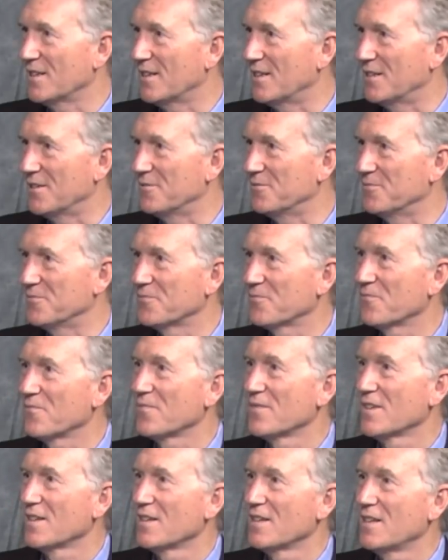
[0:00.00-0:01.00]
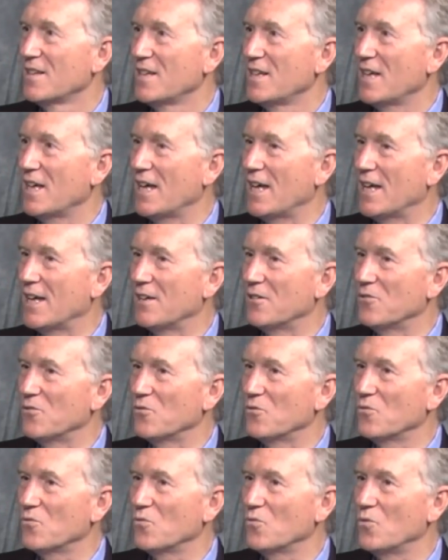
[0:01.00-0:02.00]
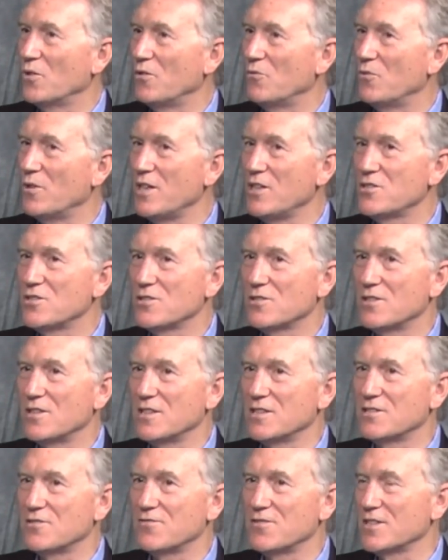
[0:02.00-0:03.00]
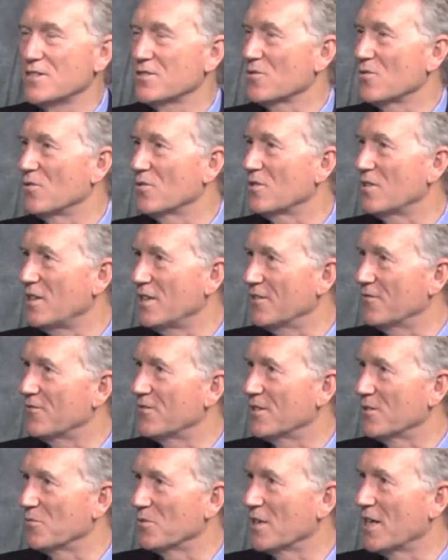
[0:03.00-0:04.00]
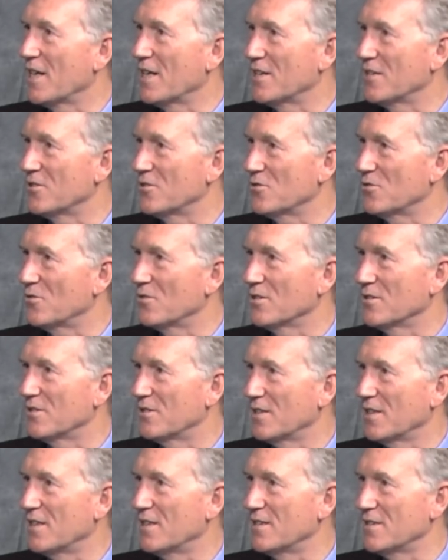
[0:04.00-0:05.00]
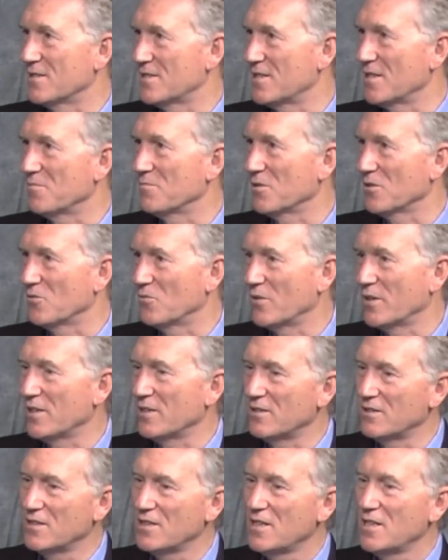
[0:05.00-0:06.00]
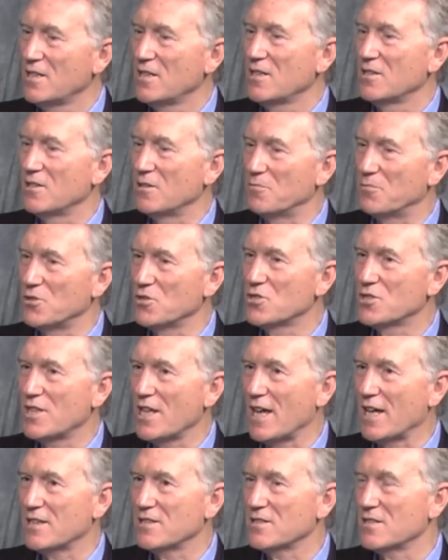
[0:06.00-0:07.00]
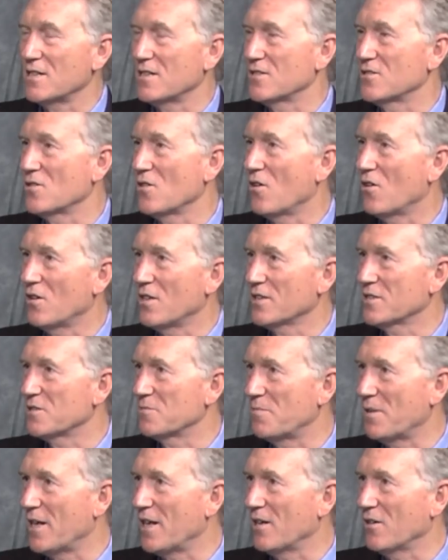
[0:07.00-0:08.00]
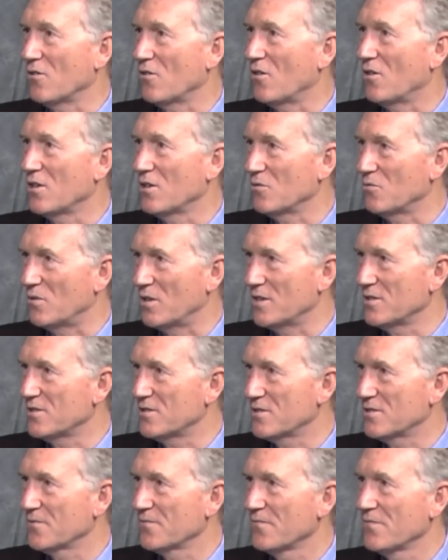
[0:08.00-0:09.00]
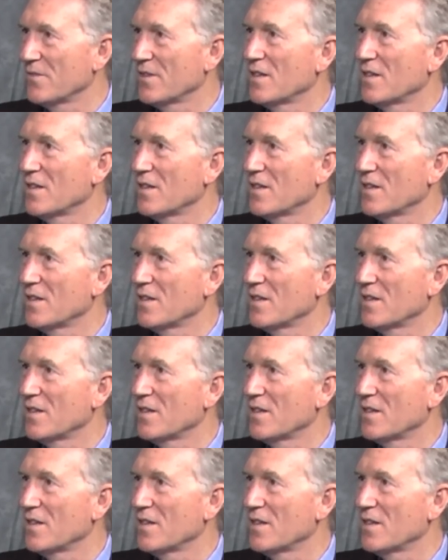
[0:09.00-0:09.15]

um, and we reach this fiscal cliff that we're headed toward in December when the Bush tax cuts all expire all at once,